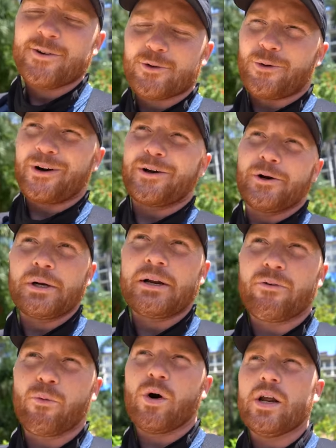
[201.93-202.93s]
So we're going to go to a
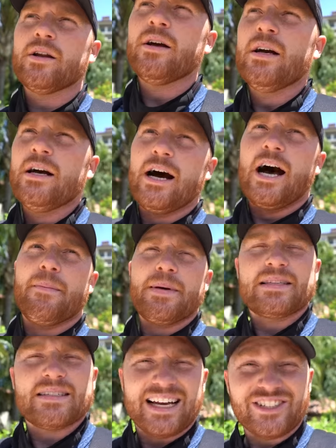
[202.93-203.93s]
different one. Um,
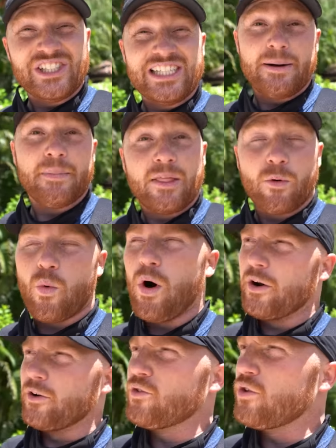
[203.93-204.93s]
it's actually down by the
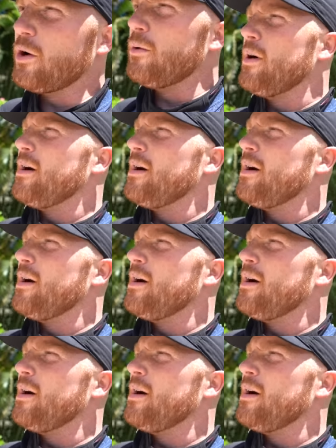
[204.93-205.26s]
water, so